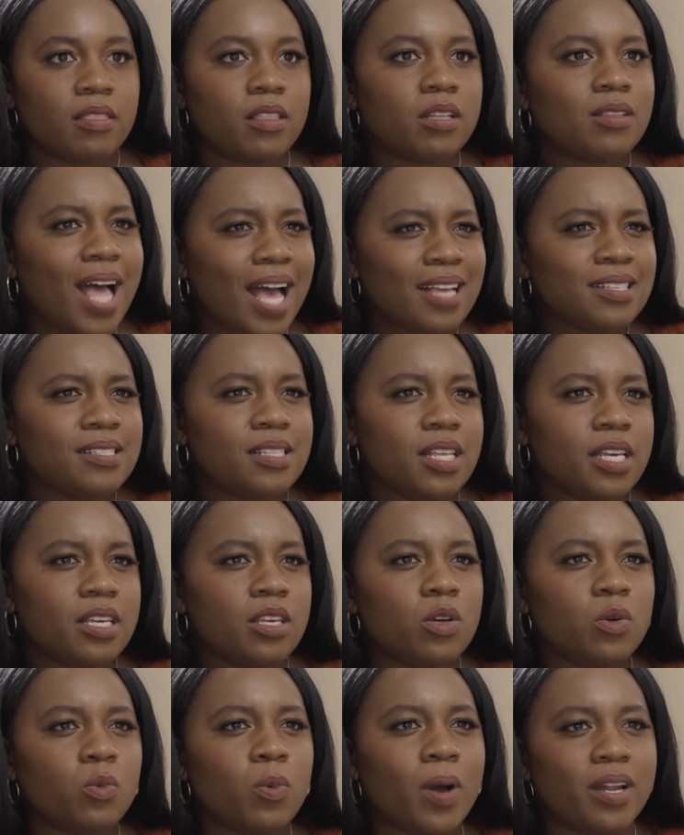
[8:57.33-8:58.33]
The last
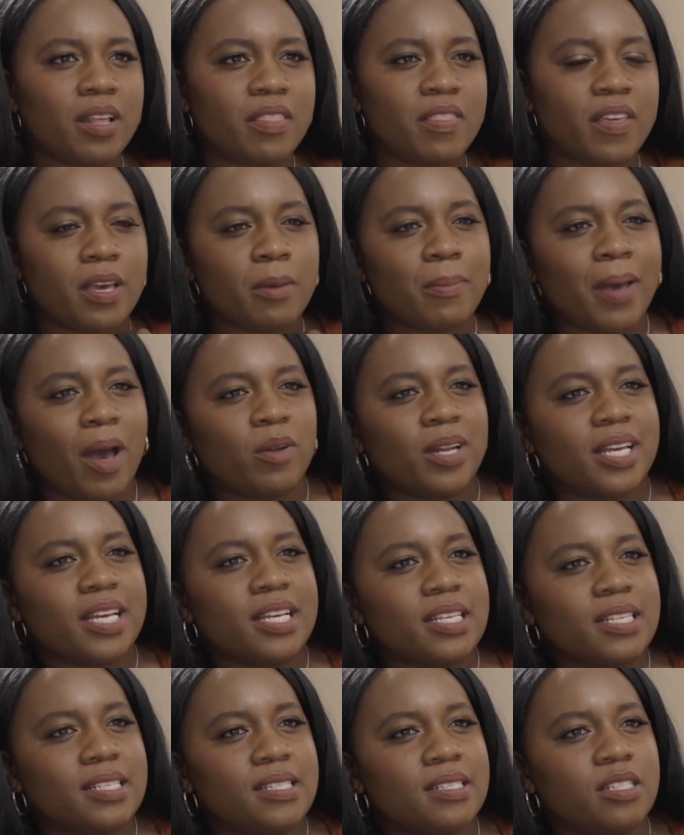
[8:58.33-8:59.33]
thing you'll want to think about
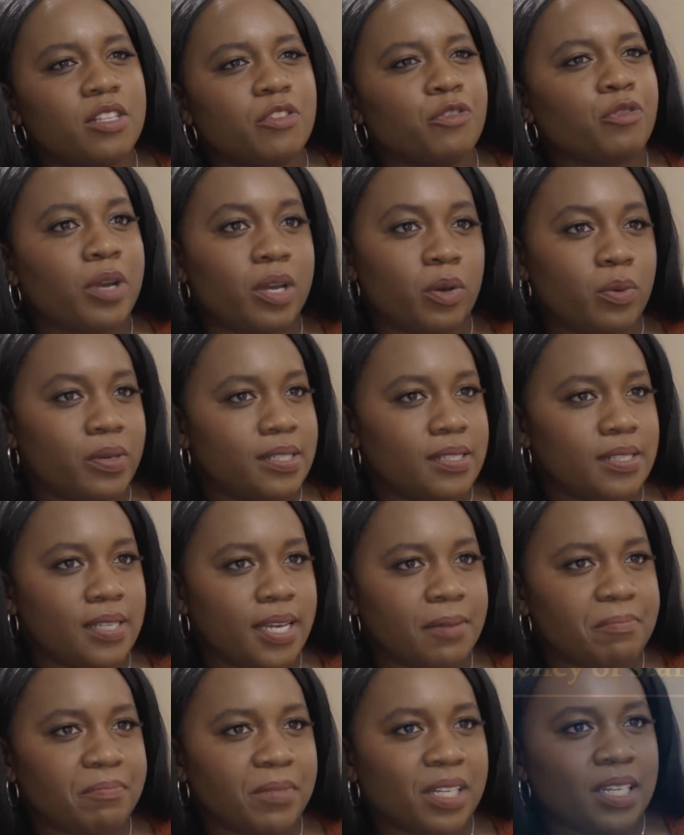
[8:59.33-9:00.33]
is the
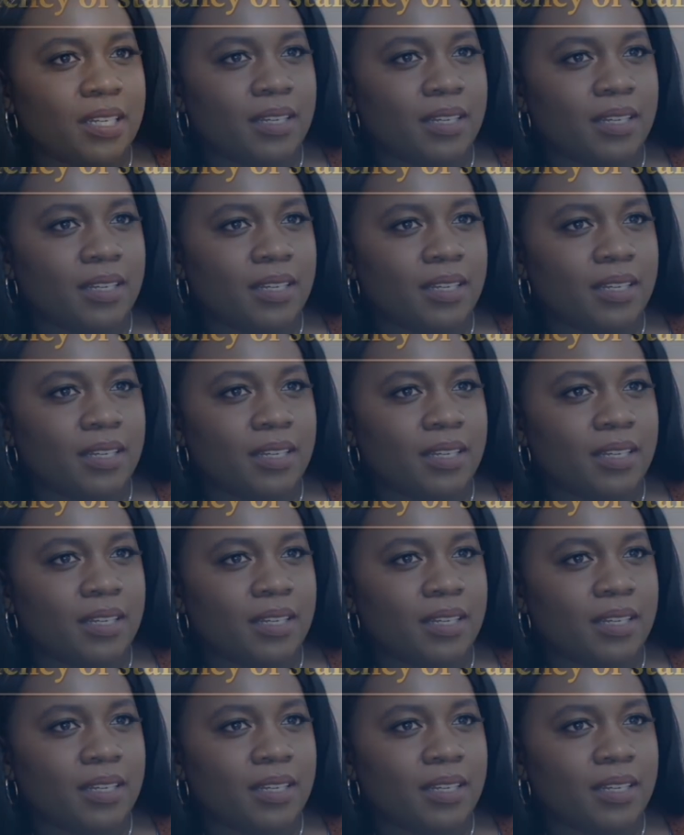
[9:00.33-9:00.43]
frequency.